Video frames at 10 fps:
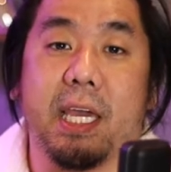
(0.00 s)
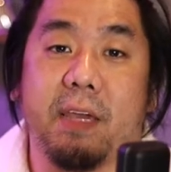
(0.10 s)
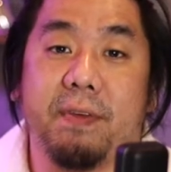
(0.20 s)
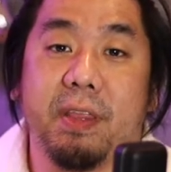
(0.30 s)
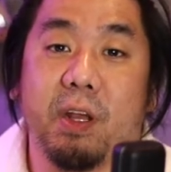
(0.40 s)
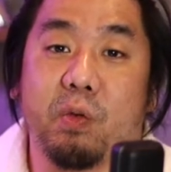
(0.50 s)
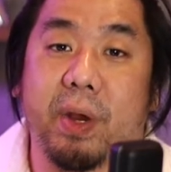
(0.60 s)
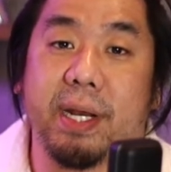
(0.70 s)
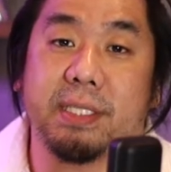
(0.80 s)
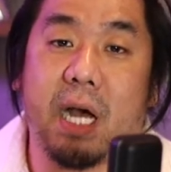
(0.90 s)
Even the
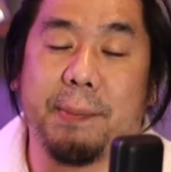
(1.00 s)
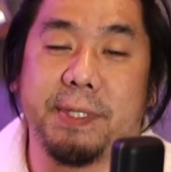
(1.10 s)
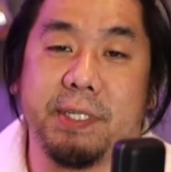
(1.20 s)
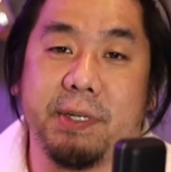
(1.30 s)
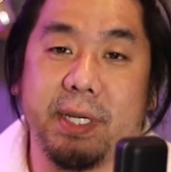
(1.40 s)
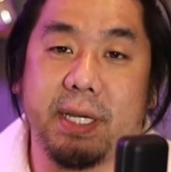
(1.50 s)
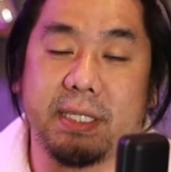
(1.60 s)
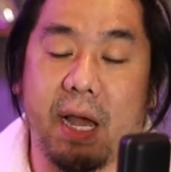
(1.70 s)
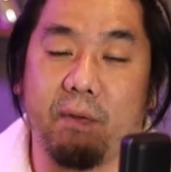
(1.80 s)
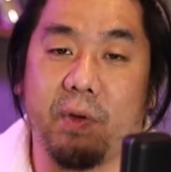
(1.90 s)
greatest
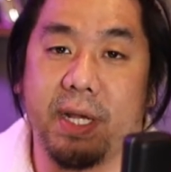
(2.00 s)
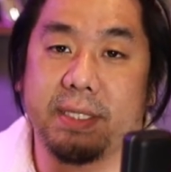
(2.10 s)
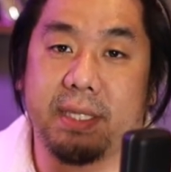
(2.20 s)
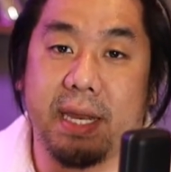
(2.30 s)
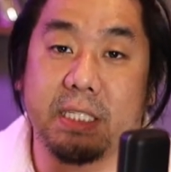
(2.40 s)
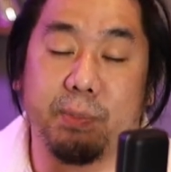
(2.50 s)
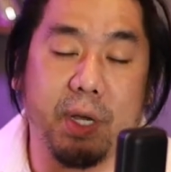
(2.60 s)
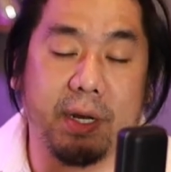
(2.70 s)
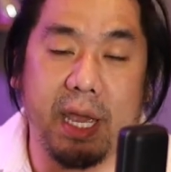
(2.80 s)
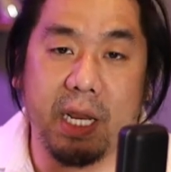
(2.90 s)
opportunities have risks that is
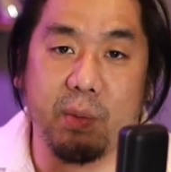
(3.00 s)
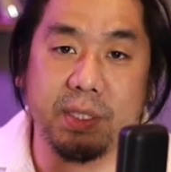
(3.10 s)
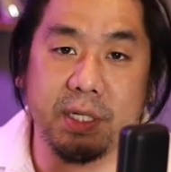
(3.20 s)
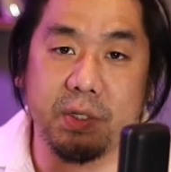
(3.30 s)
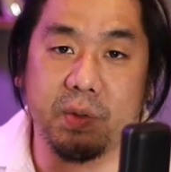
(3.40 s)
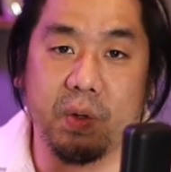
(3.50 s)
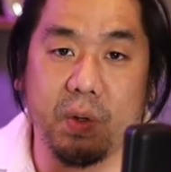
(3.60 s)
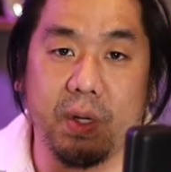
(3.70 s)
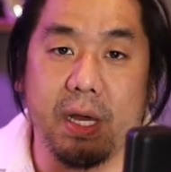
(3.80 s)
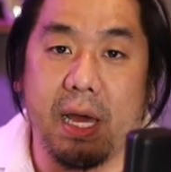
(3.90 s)
beyond anyone's
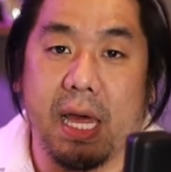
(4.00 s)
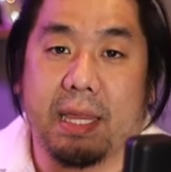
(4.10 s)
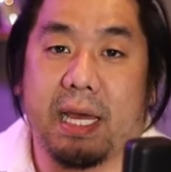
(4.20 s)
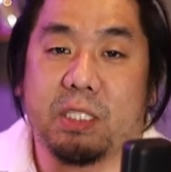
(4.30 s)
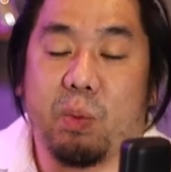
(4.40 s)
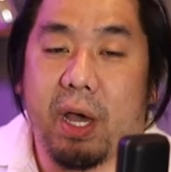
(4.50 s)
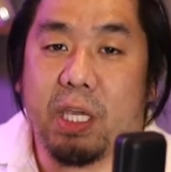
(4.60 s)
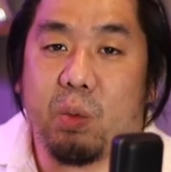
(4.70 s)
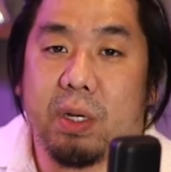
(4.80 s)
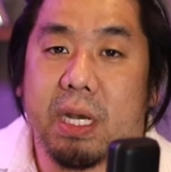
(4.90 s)
control. That's why
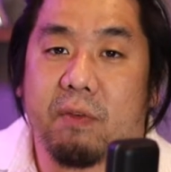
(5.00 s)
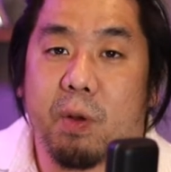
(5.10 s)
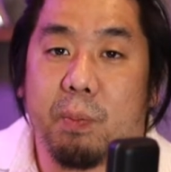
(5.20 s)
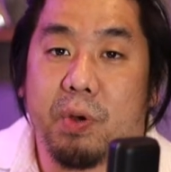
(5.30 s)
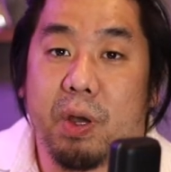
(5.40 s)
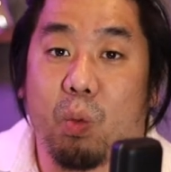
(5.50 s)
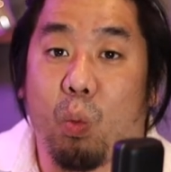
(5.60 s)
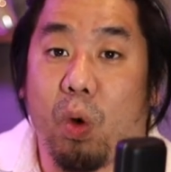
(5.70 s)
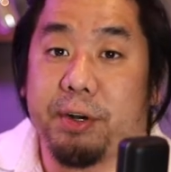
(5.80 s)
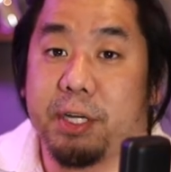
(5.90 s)
you would never put
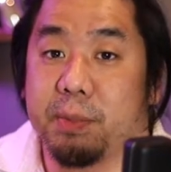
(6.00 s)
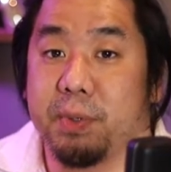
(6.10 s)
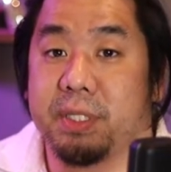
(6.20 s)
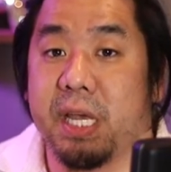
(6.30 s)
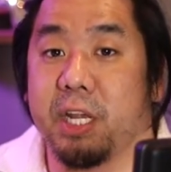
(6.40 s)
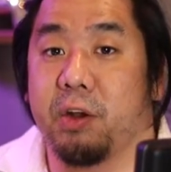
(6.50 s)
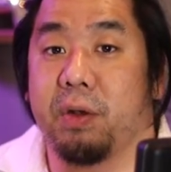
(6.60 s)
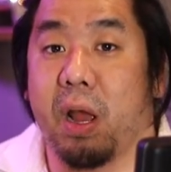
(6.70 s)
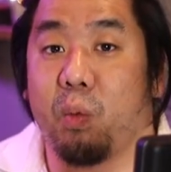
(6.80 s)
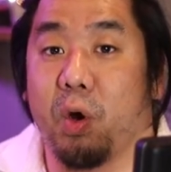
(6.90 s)
100% your
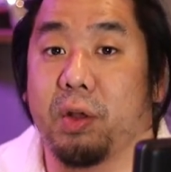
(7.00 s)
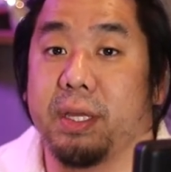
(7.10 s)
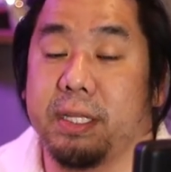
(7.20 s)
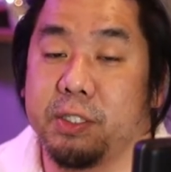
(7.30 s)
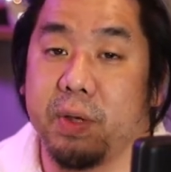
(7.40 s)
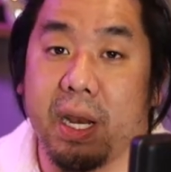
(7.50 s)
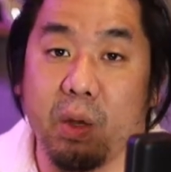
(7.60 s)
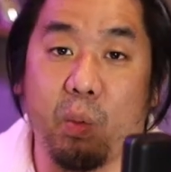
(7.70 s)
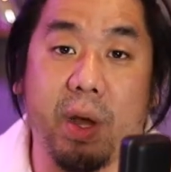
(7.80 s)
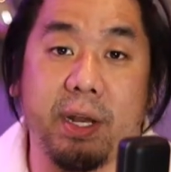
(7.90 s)
net worth into
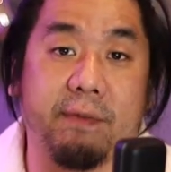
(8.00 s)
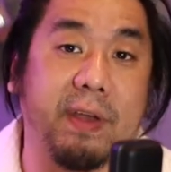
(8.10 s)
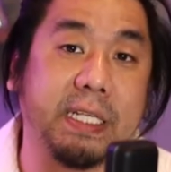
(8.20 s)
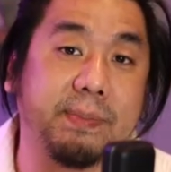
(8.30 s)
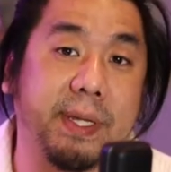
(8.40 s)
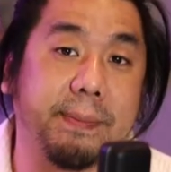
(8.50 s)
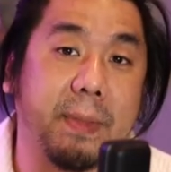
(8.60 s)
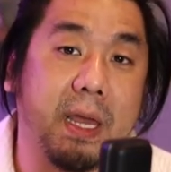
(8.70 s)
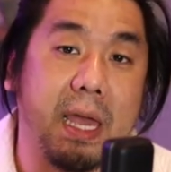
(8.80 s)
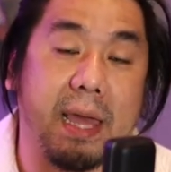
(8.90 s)
any one investment.
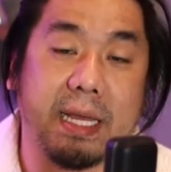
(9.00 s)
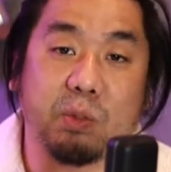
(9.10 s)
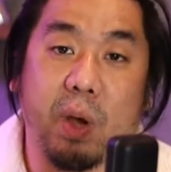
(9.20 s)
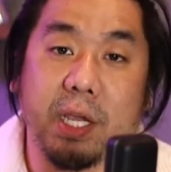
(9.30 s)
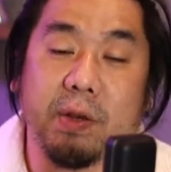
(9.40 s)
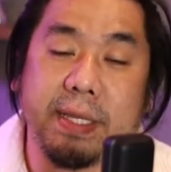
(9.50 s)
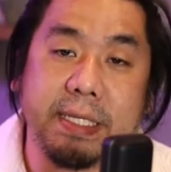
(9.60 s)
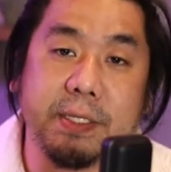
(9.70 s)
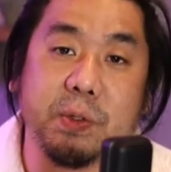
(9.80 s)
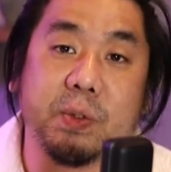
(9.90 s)
And that's why you need
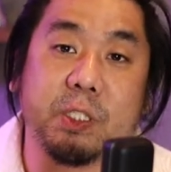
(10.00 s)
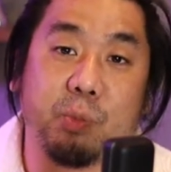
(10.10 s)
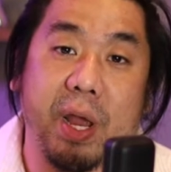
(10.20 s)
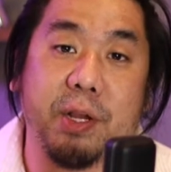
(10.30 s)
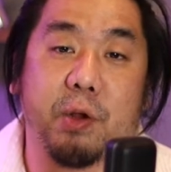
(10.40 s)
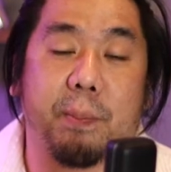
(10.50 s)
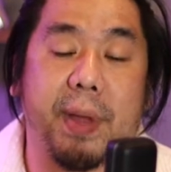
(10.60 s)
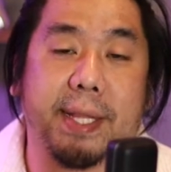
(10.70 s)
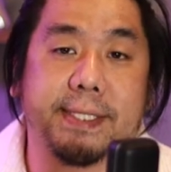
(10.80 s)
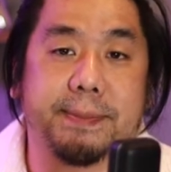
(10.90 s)
to spread your
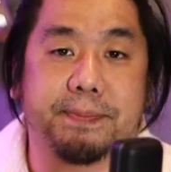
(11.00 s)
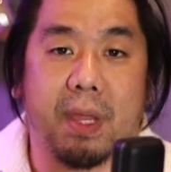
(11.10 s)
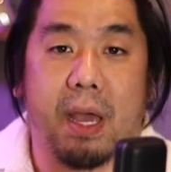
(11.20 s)
bets.